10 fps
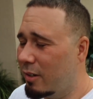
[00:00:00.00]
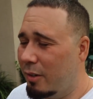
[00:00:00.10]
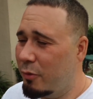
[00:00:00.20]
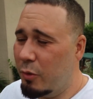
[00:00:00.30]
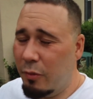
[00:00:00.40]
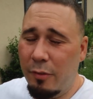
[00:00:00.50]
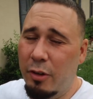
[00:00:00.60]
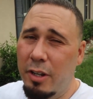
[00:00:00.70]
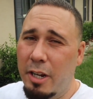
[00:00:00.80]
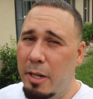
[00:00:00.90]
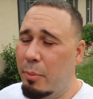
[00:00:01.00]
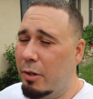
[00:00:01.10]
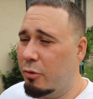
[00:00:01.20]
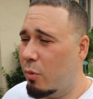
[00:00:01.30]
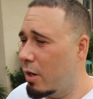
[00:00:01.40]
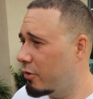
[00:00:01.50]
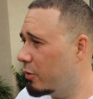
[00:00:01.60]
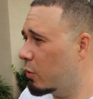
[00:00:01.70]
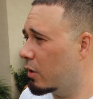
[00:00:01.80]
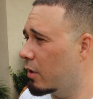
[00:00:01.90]
if you've ever done any pressure
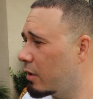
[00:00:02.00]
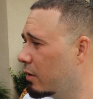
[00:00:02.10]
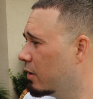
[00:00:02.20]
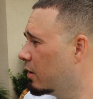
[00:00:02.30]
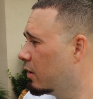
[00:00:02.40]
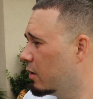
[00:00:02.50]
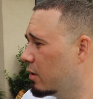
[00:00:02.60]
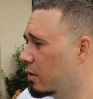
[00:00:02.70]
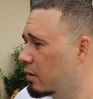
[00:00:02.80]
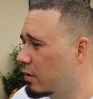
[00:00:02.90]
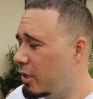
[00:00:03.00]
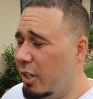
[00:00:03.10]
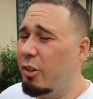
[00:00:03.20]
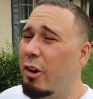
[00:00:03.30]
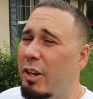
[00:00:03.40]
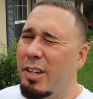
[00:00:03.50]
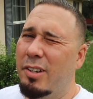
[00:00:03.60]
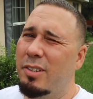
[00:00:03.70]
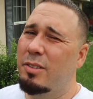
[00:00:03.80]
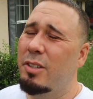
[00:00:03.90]
washing work, you get dirty.
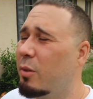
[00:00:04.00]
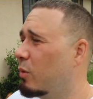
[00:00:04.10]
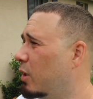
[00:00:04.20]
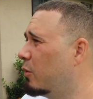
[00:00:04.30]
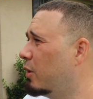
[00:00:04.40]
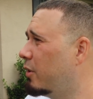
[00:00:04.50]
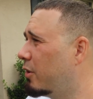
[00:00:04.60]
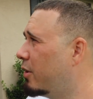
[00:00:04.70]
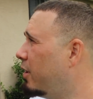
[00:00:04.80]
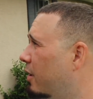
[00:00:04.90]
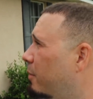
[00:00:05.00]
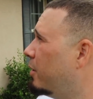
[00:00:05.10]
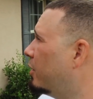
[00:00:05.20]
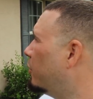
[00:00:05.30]
You get really, really dirty. I mean,